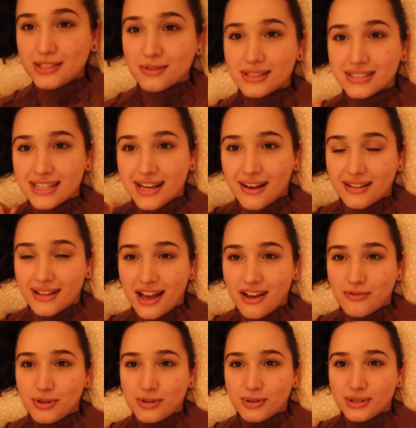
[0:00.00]
you can tell,
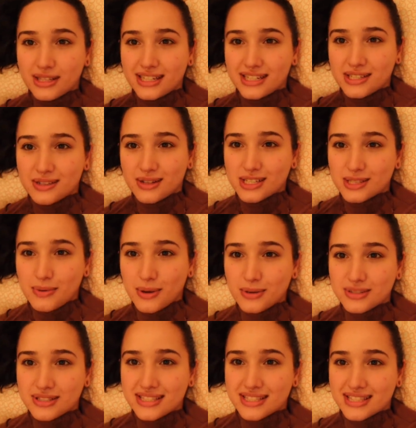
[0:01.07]
I've been really into
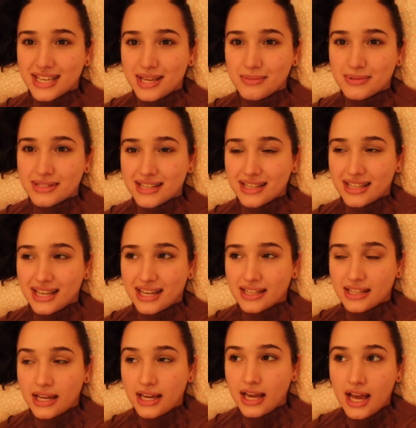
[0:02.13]
exposed seams
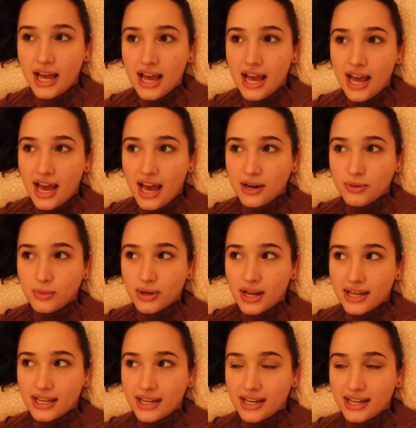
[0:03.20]
lately, and when
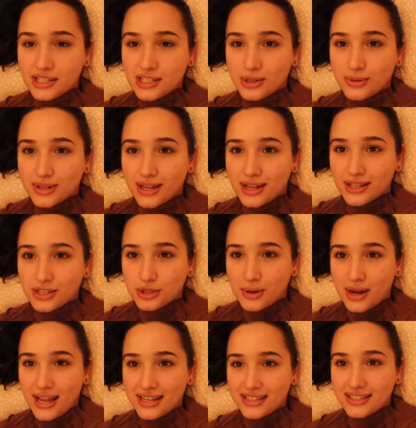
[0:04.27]
I get into a
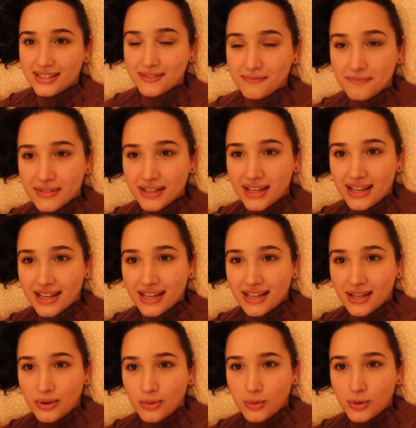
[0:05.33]
trend,
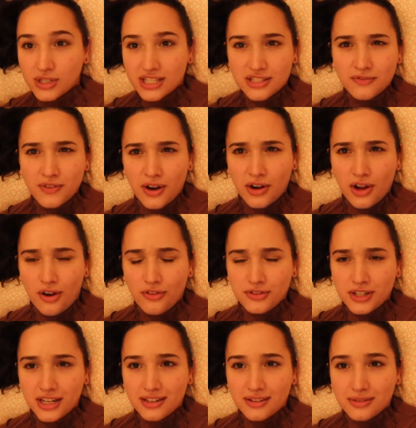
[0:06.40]
which isn't very
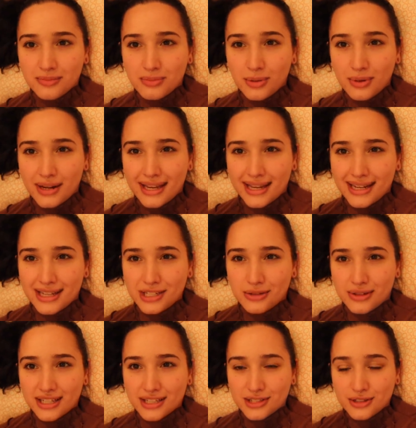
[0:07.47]
often, but when I get into
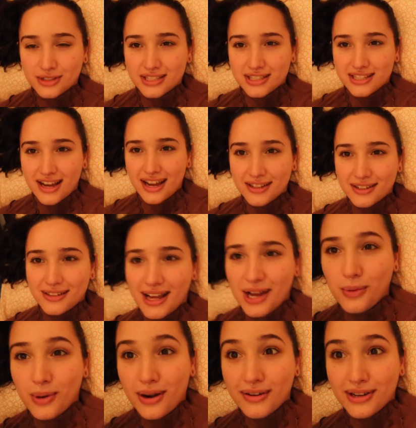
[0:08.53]
like a certain style, I
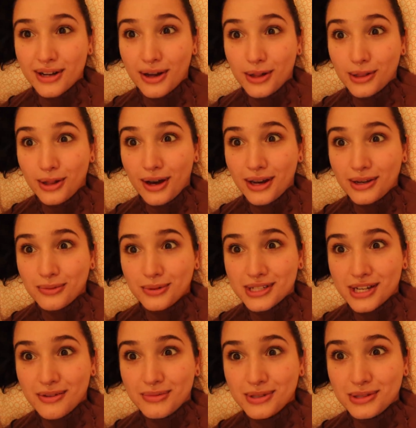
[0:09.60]
wear it a lot, which
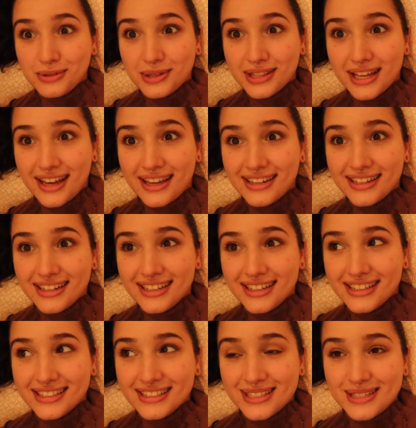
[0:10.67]
I've been doing that
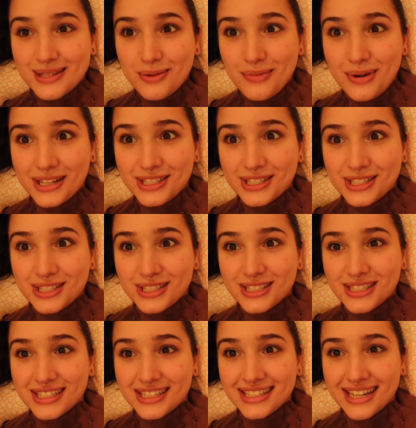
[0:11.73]
so much,
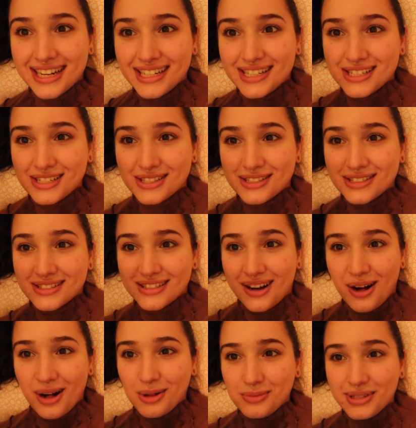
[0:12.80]
and I need to just
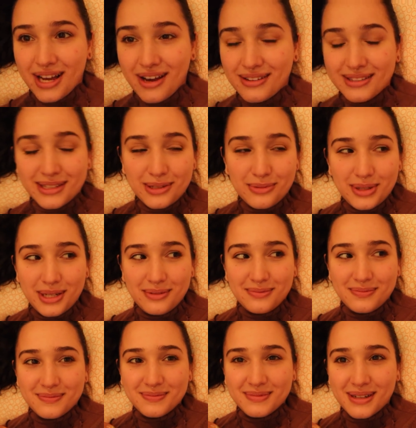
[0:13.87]
calm down a little bit.
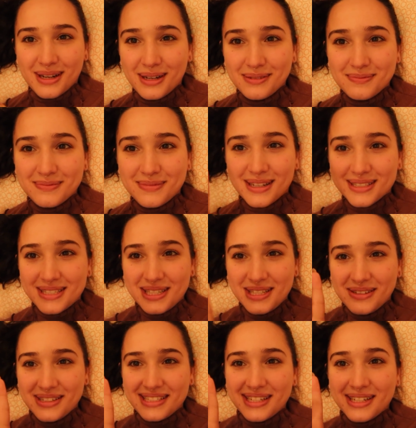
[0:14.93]
Um, I'll see
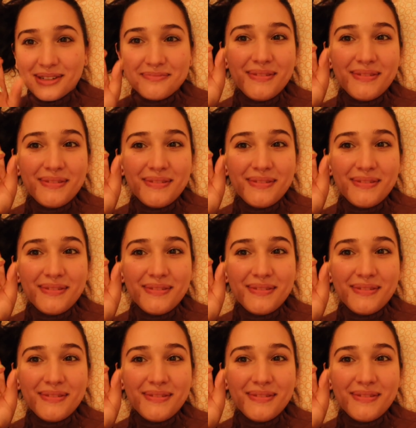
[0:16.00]
you at dinner.